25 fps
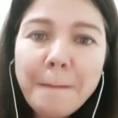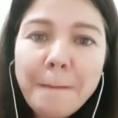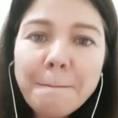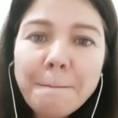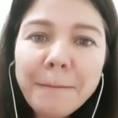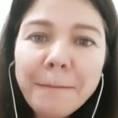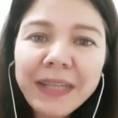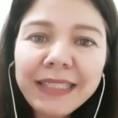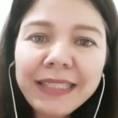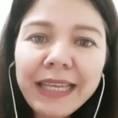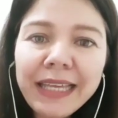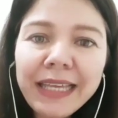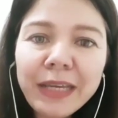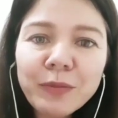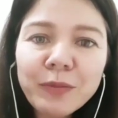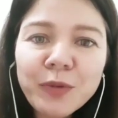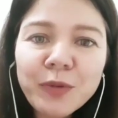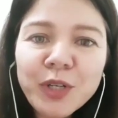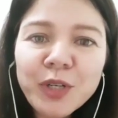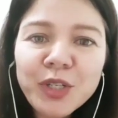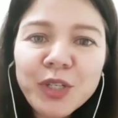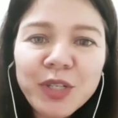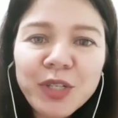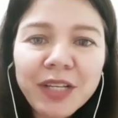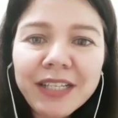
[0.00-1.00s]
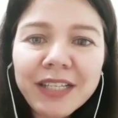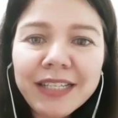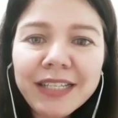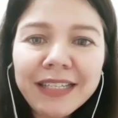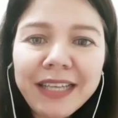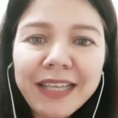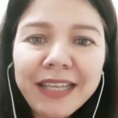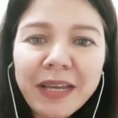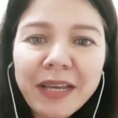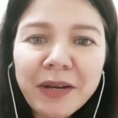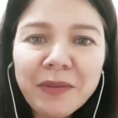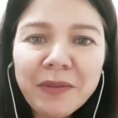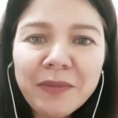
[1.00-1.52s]
But Cambridge
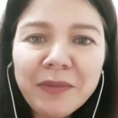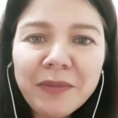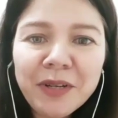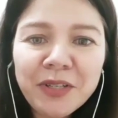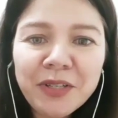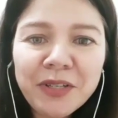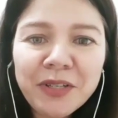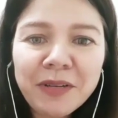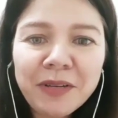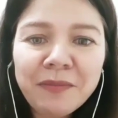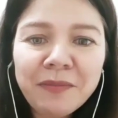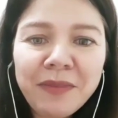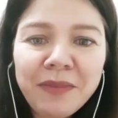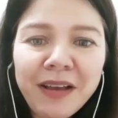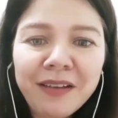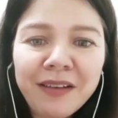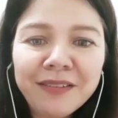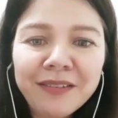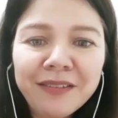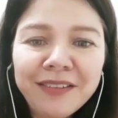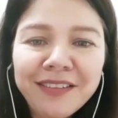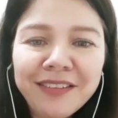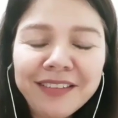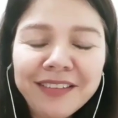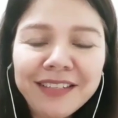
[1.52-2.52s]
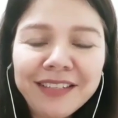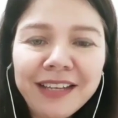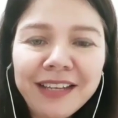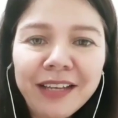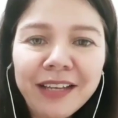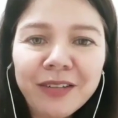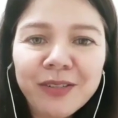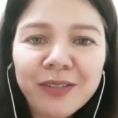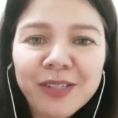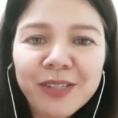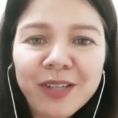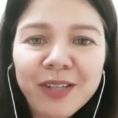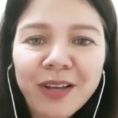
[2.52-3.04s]
doesn't care much about the
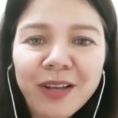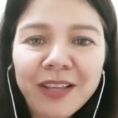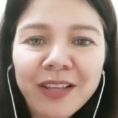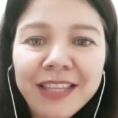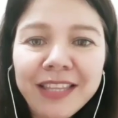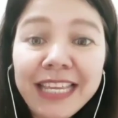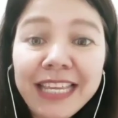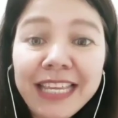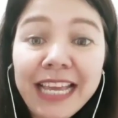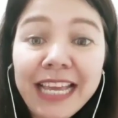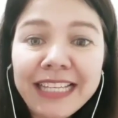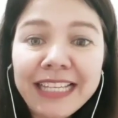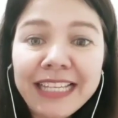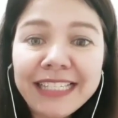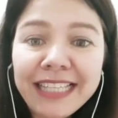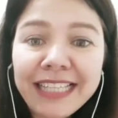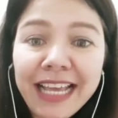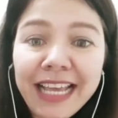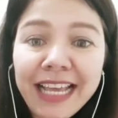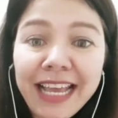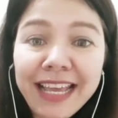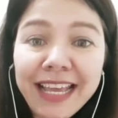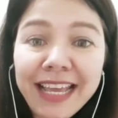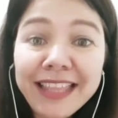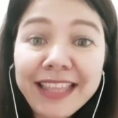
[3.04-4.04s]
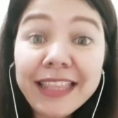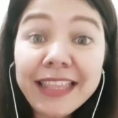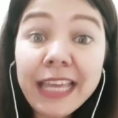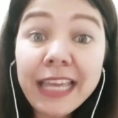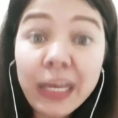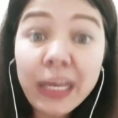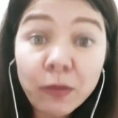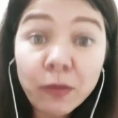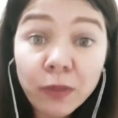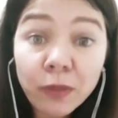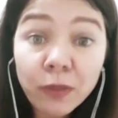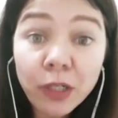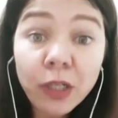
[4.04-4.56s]
titles on the essay.
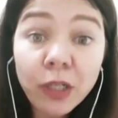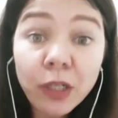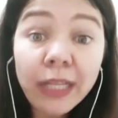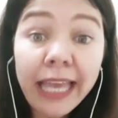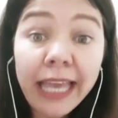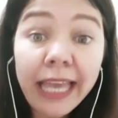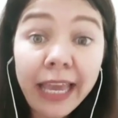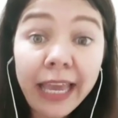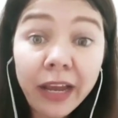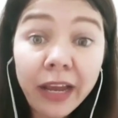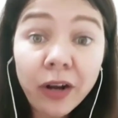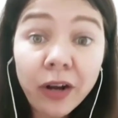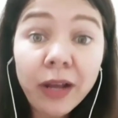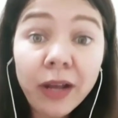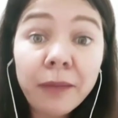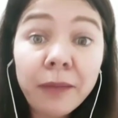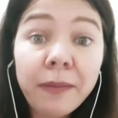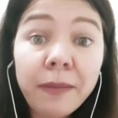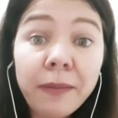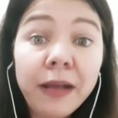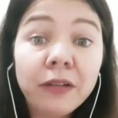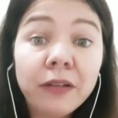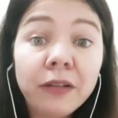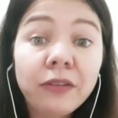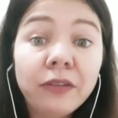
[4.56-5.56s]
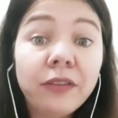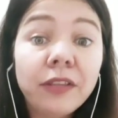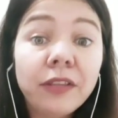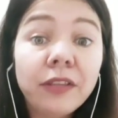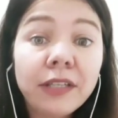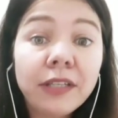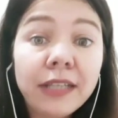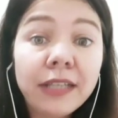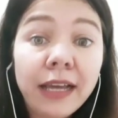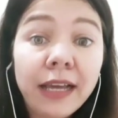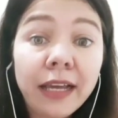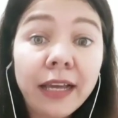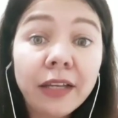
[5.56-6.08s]
They will care about the
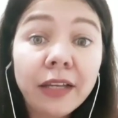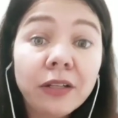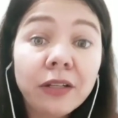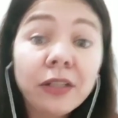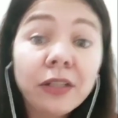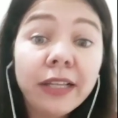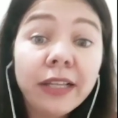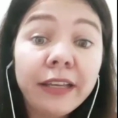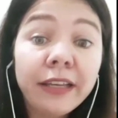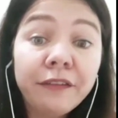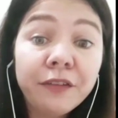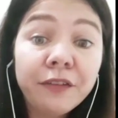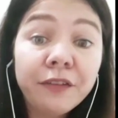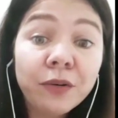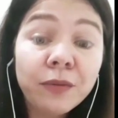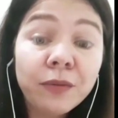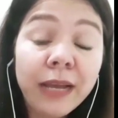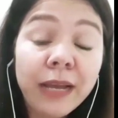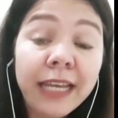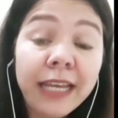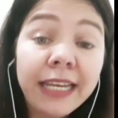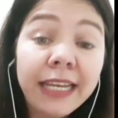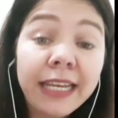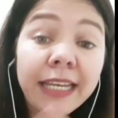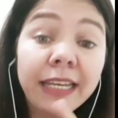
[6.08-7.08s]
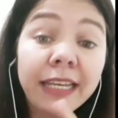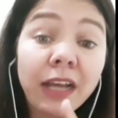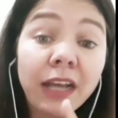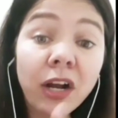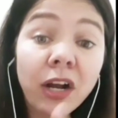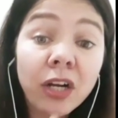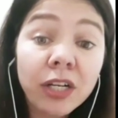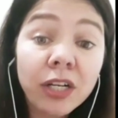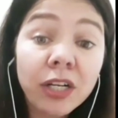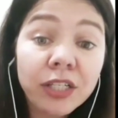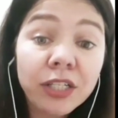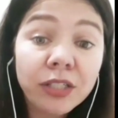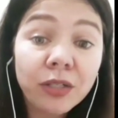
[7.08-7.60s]
title if you're writing an
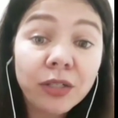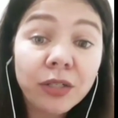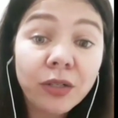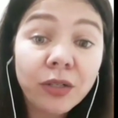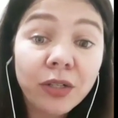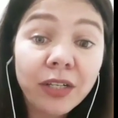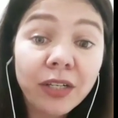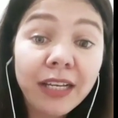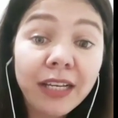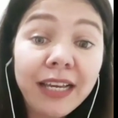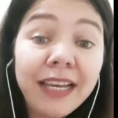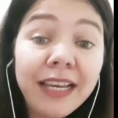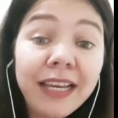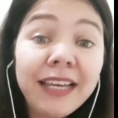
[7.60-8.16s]
article.